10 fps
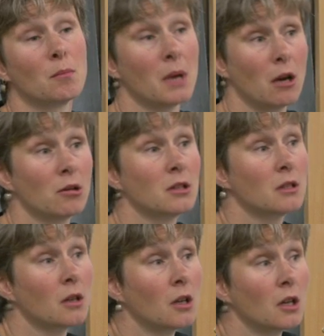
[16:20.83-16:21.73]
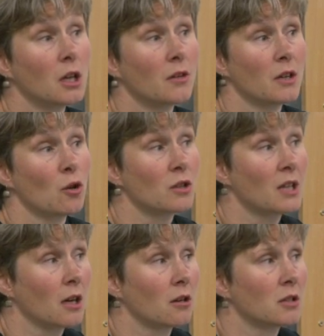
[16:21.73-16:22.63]
parents if they're not
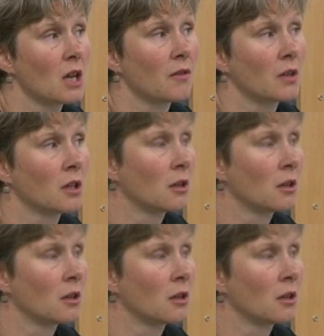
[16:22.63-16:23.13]
techno-savvy.